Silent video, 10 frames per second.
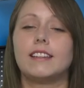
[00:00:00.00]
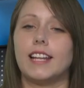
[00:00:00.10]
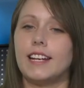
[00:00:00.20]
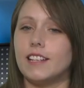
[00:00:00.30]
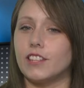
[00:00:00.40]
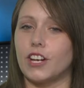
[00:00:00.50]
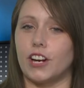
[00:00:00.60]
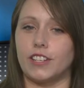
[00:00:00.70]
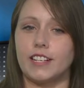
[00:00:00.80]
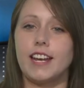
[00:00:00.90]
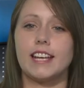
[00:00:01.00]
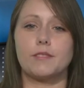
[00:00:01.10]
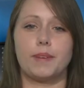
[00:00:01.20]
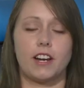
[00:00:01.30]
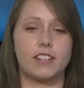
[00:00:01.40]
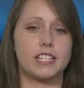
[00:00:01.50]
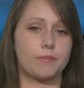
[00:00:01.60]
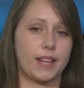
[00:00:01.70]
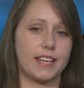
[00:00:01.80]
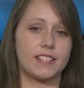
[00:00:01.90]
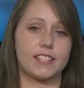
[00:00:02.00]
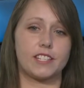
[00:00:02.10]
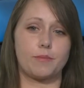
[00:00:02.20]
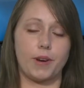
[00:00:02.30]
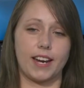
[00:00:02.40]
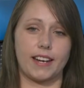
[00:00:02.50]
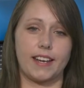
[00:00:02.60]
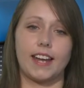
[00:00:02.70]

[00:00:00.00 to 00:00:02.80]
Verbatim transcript: Light in the Garden has been on display since spring